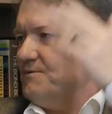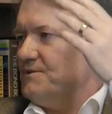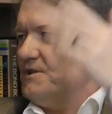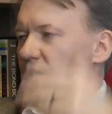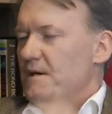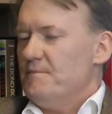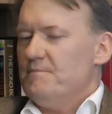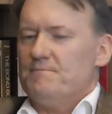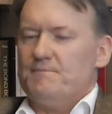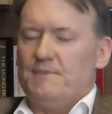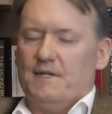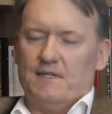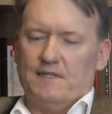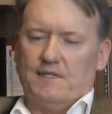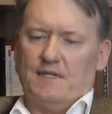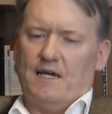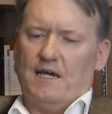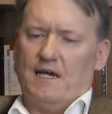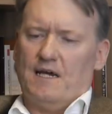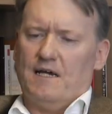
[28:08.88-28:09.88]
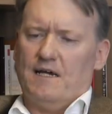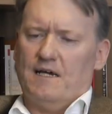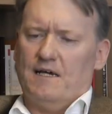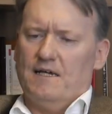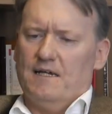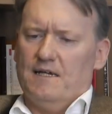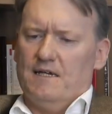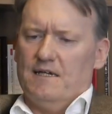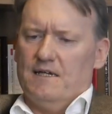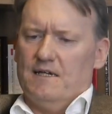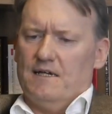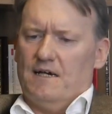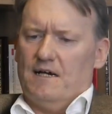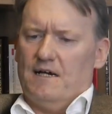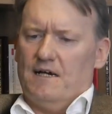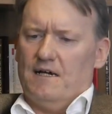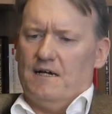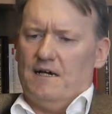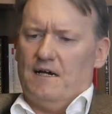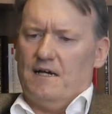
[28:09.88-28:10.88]
time, but
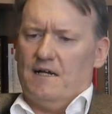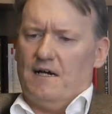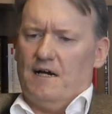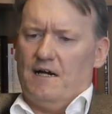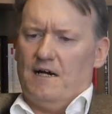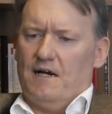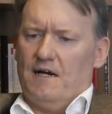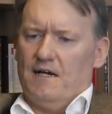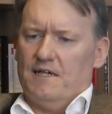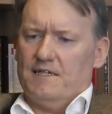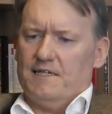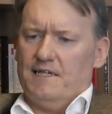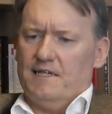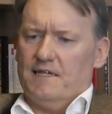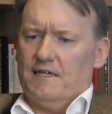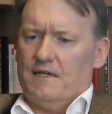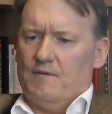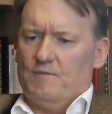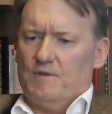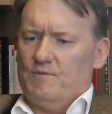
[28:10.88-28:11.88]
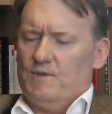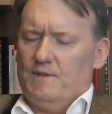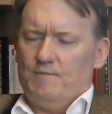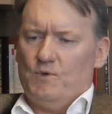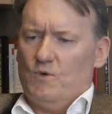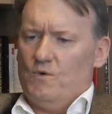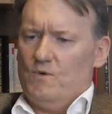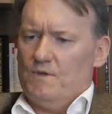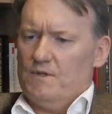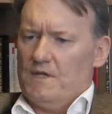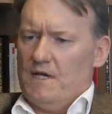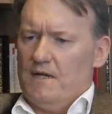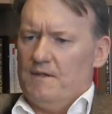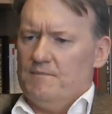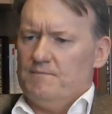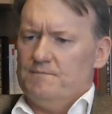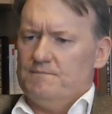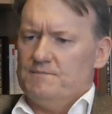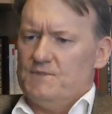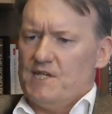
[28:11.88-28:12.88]
ideally, I mean, we bought
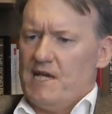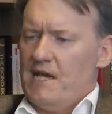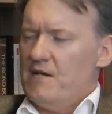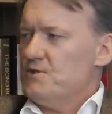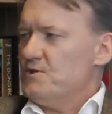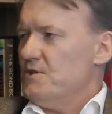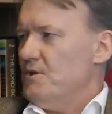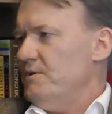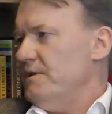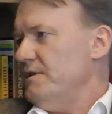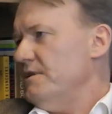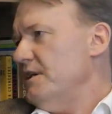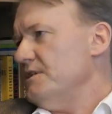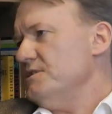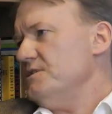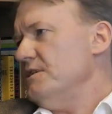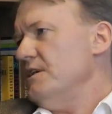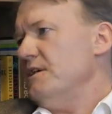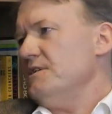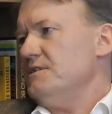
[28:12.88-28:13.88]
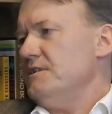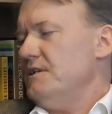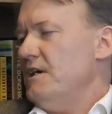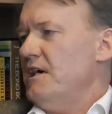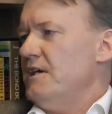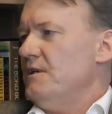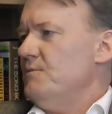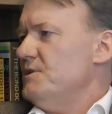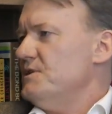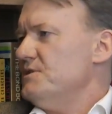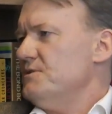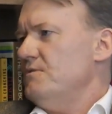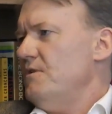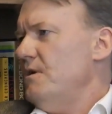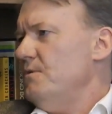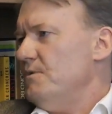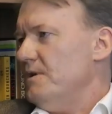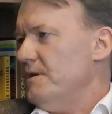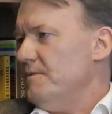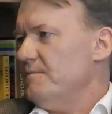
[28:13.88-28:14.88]
Diageo in 1999, and we still
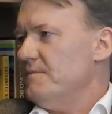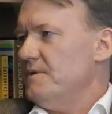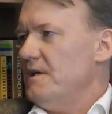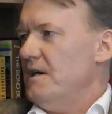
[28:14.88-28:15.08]
own it.